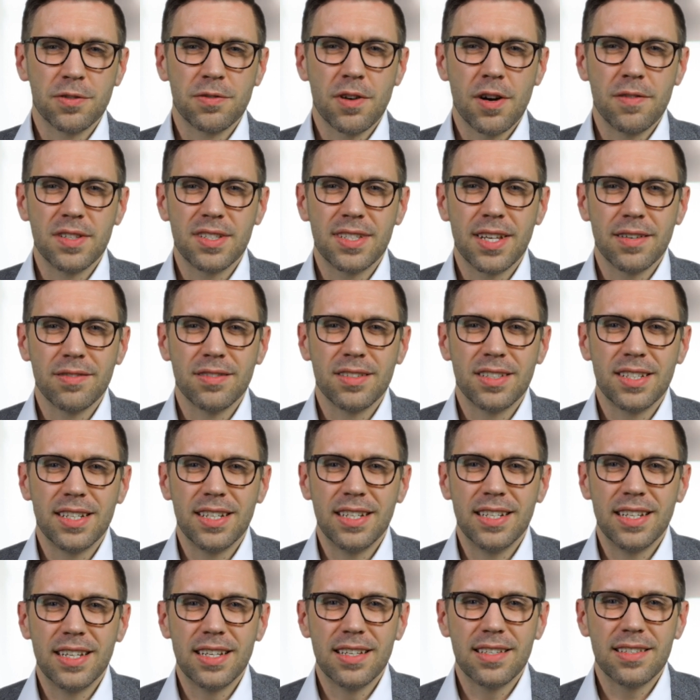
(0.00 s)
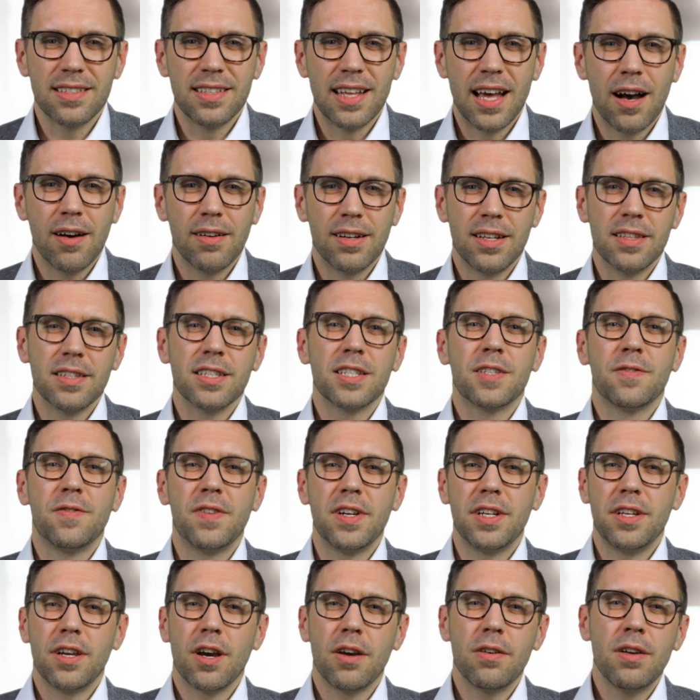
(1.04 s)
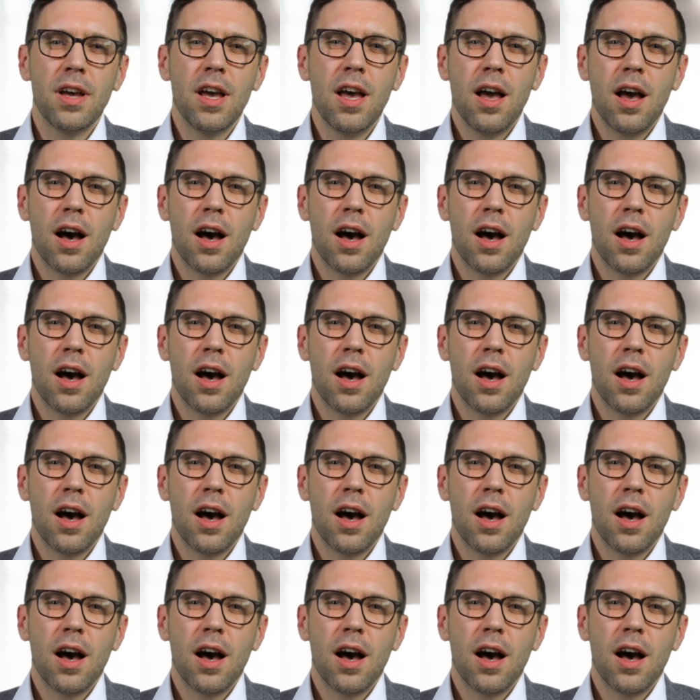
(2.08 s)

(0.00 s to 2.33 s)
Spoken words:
for over 17 years now, and in this video,